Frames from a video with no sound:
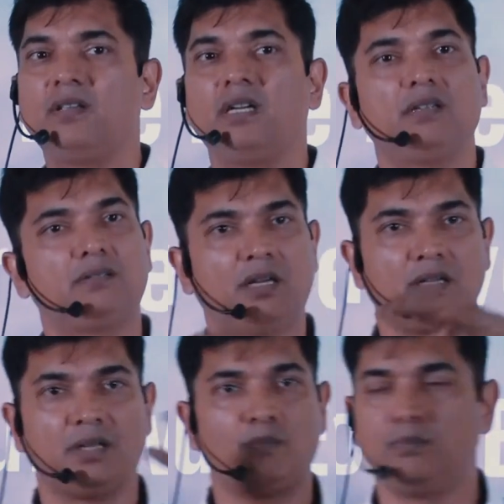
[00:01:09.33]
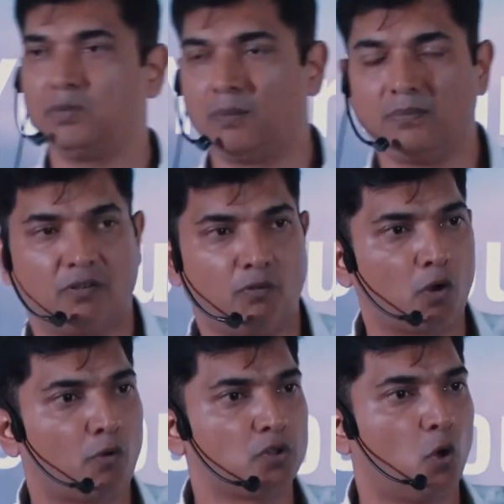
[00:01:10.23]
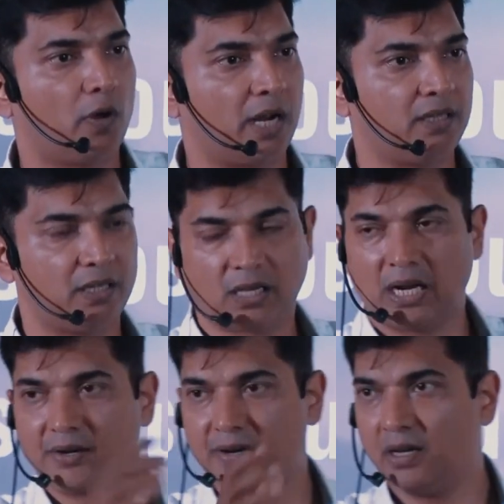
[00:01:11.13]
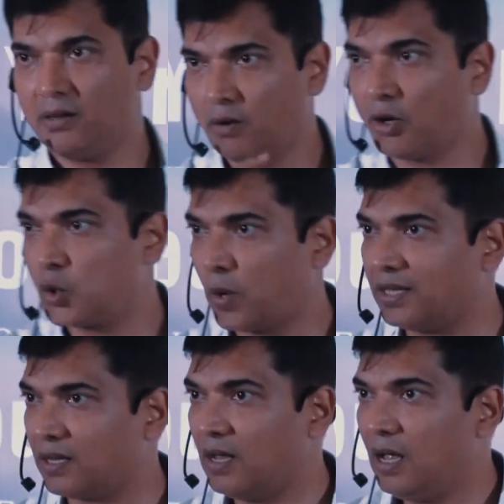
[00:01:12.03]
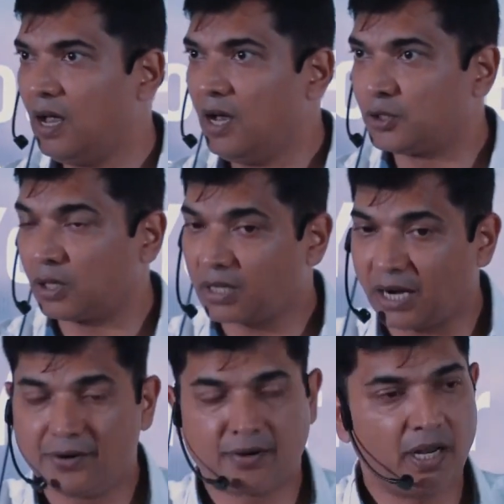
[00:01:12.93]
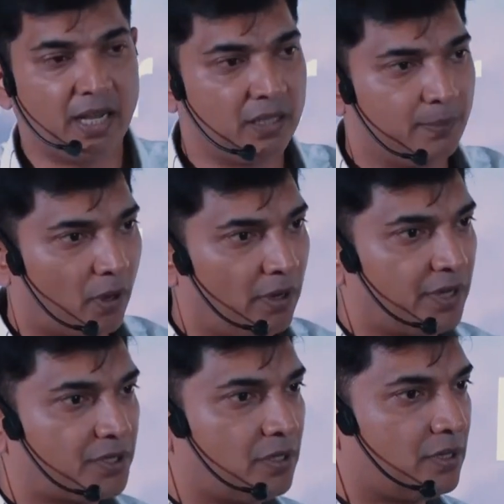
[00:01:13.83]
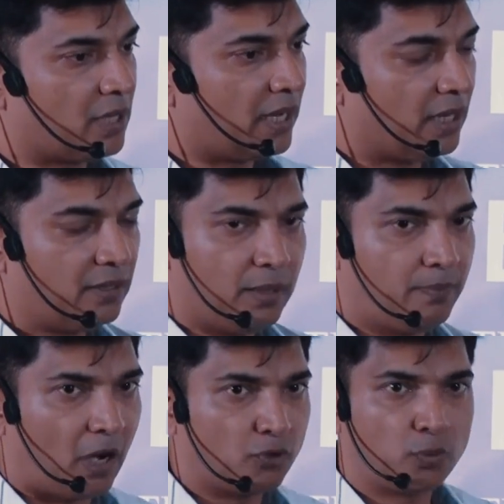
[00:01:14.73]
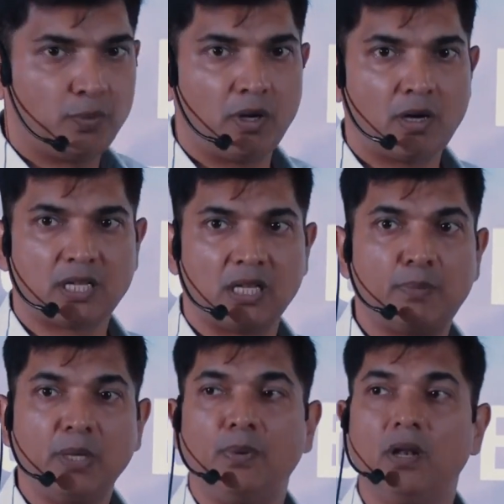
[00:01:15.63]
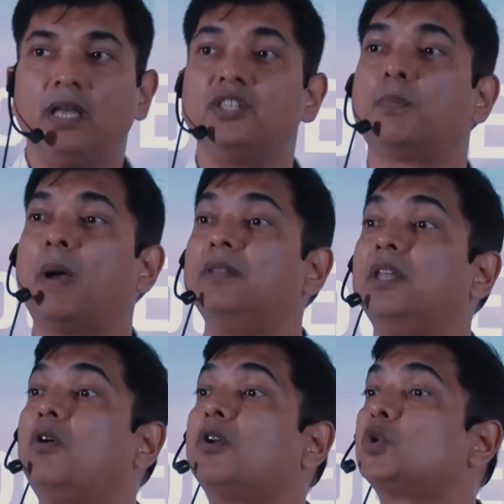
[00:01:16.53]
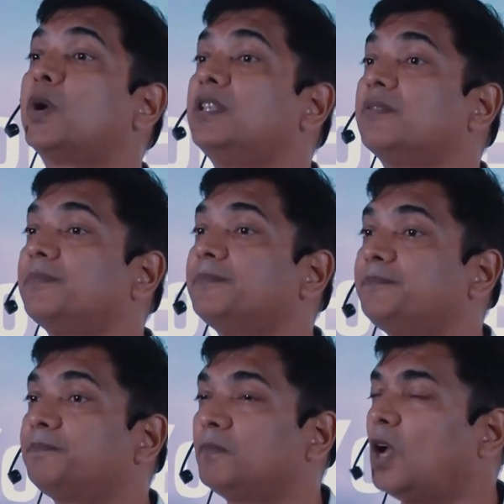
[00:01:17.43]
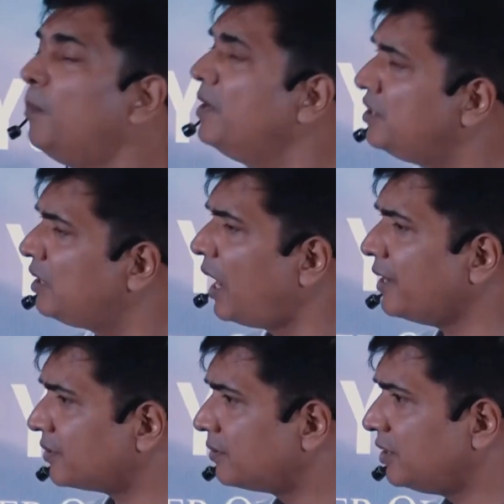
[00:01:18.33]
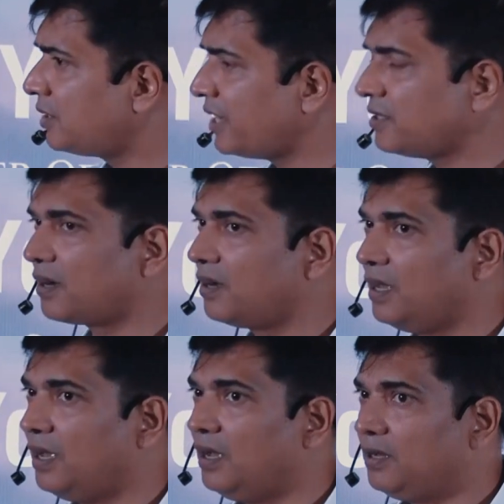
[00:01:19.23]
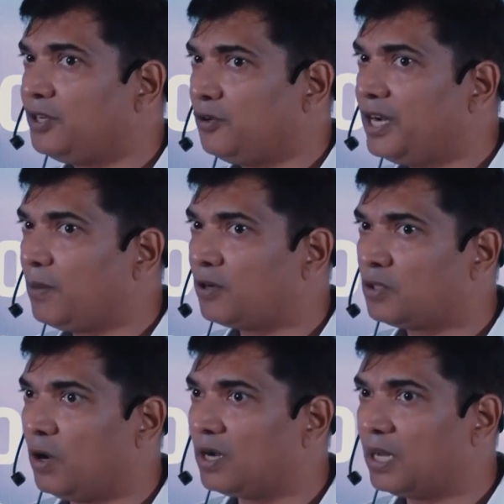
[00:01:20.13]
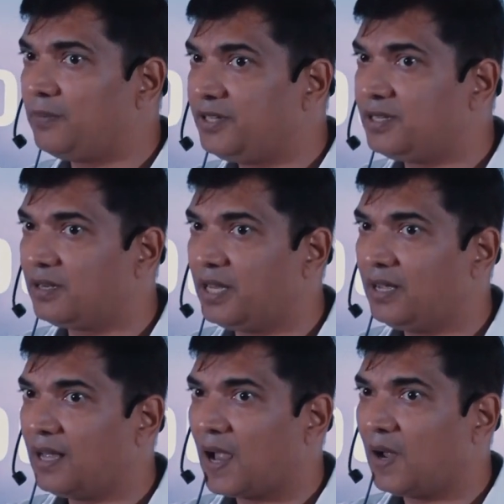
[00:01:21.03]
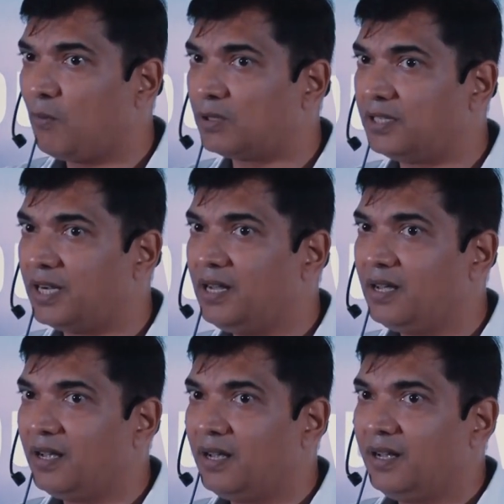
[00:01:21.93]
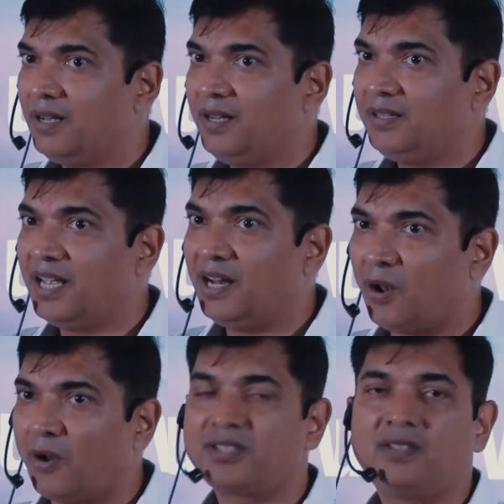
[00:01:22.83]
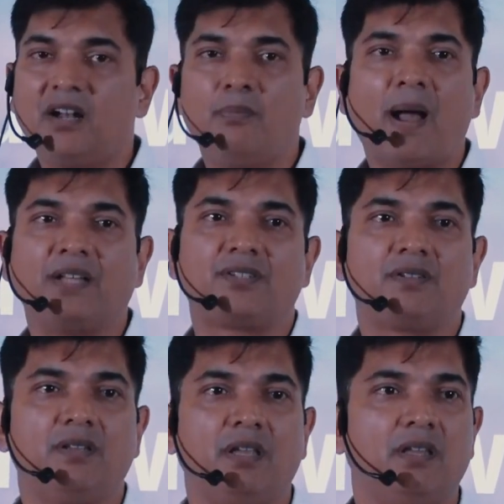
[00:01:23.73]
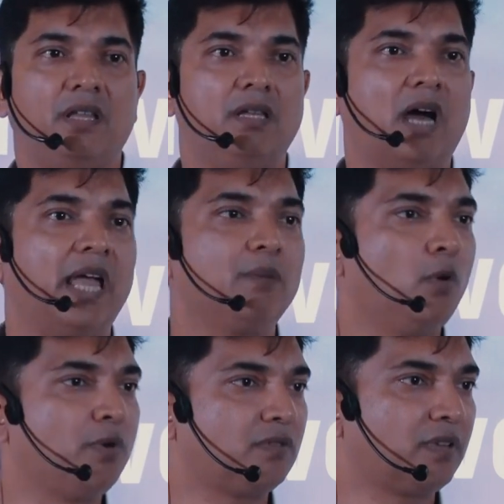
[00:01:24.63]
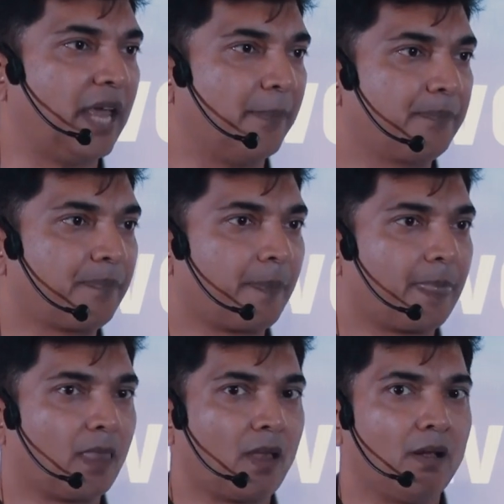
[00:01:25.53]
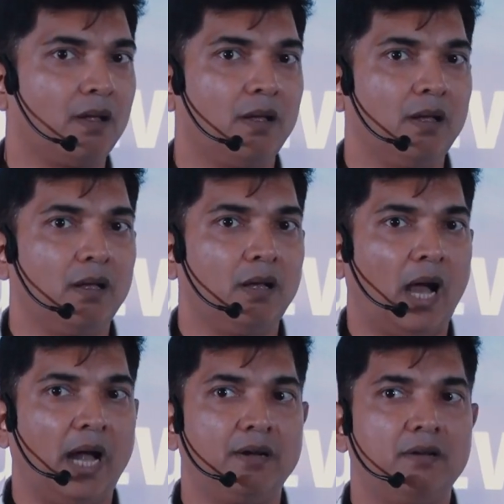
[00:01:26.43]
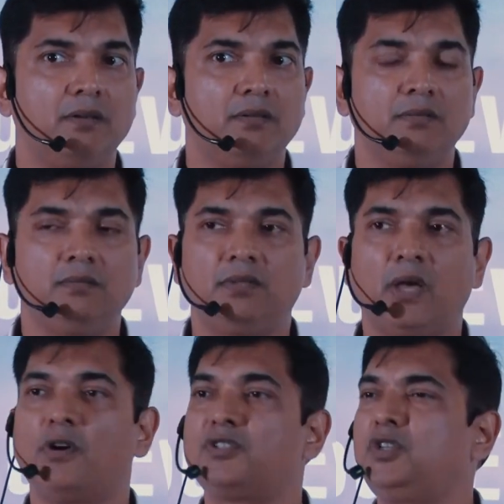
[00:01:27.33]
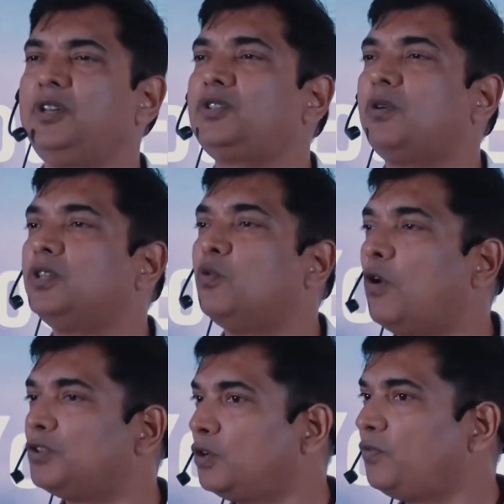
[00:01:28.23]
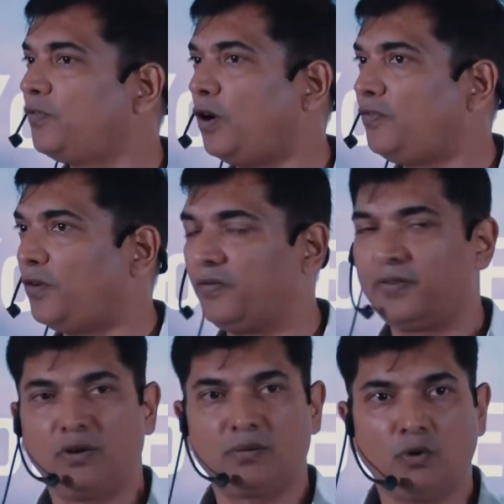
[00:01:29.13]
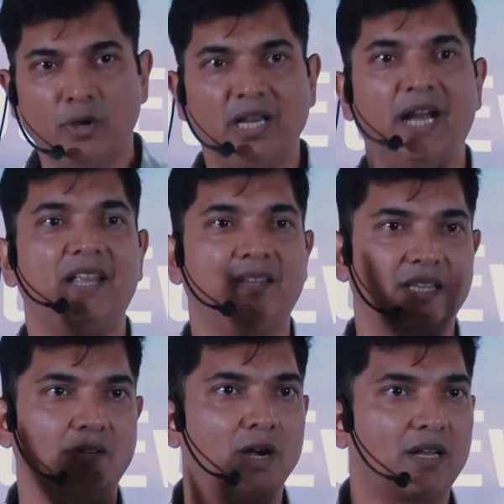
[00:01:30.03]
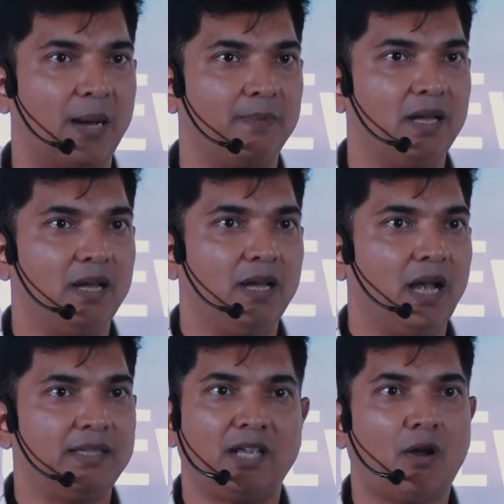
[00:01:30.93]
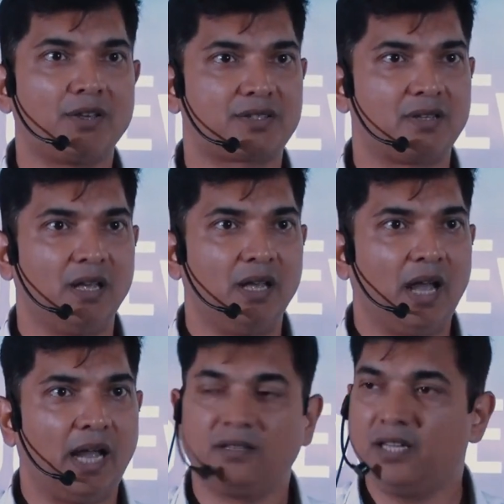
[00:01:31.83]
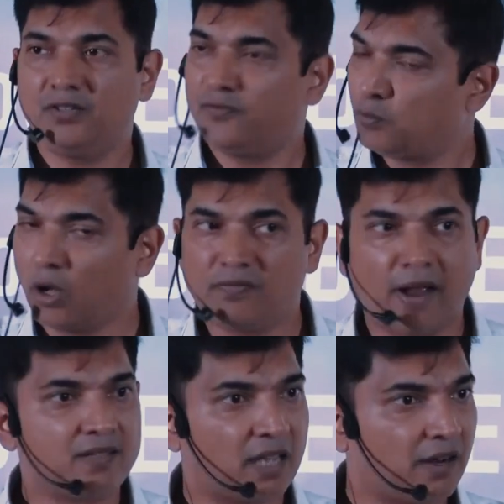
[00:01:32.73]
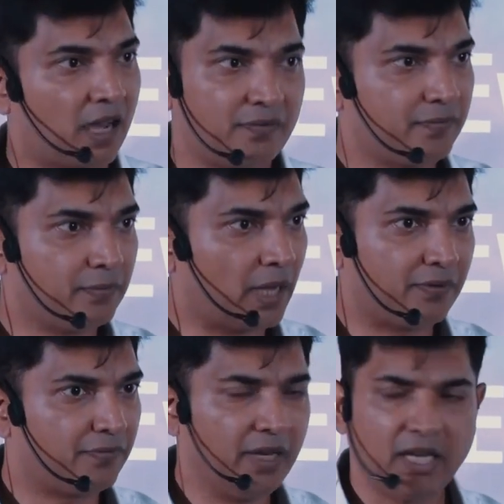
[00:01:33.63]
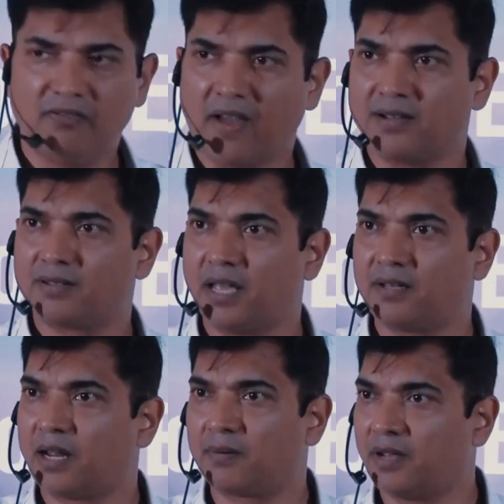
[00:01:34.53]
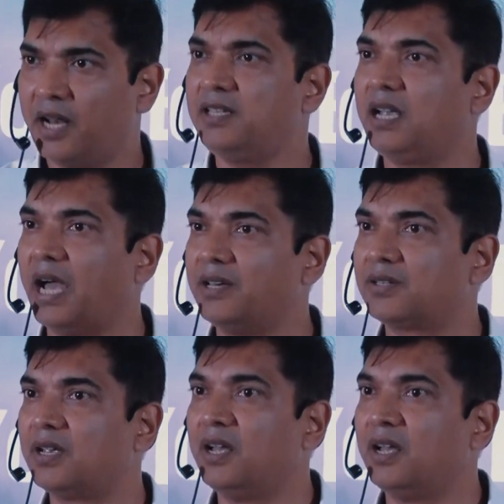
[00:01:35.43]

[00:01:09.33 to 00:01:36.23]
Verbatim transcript: the, the, the, the, the war was over and then the country got together, so the country and the politicians and then the entrepreneurs and the people in Japan, they got together. Amazing guys, these guys are. Did you read about the World Cup recently? What they did? They lost that match in the, in the dying moments of the game. And they were just on the verge of, of, of you know, going ahead in the, in the World Cup. And they lost. And these football fans are, are, are finicky fans. They are, they are crazy guys.